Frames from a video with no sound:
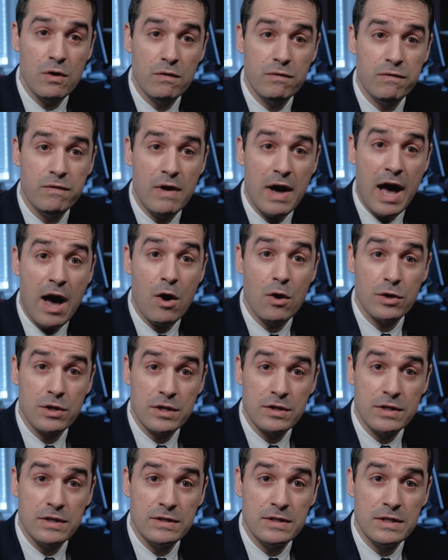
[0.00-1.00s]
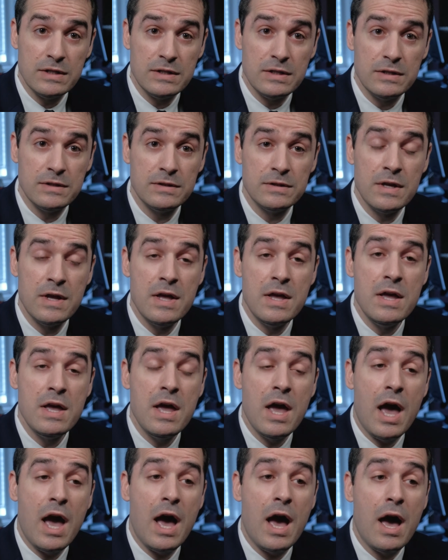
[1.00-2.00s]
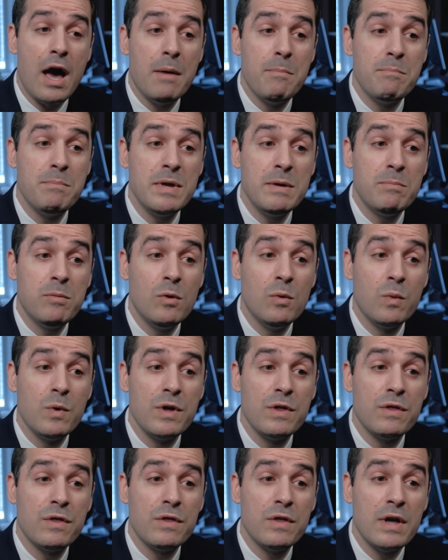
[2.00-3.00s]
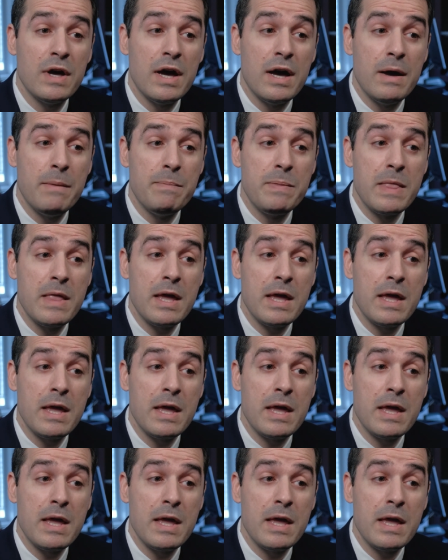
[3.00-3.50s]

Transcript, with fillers: of aortic diseases, uh, people with uh,